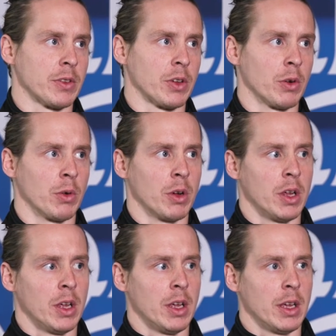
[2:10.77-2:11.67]
So
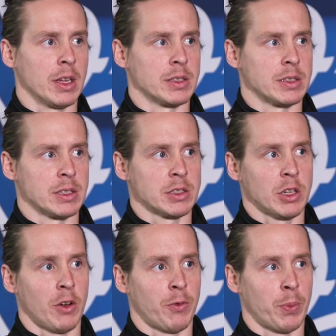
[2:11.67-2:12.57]
it's
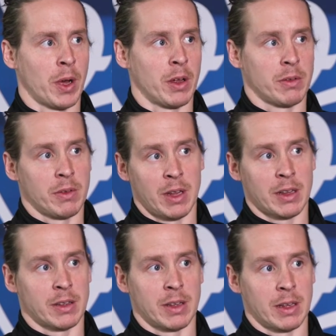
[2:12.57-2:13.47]
tough, but
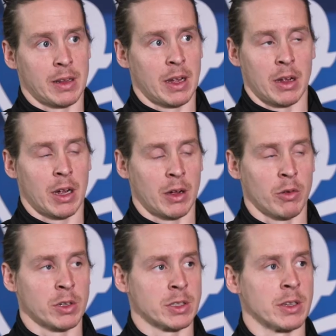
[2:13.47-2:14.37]
that I
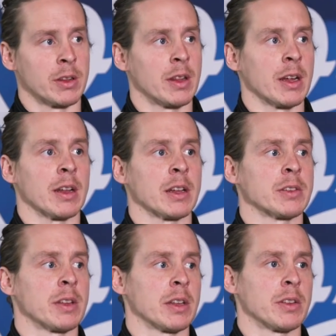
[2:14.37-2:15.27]
honestly think
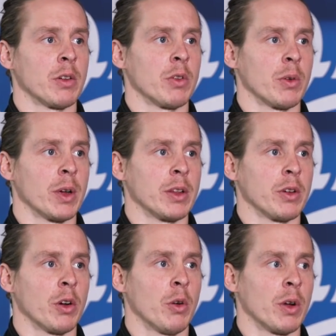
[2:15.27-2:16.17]
that's the only way
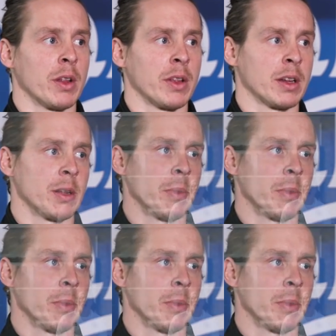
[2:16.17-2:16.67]
to go. And I think the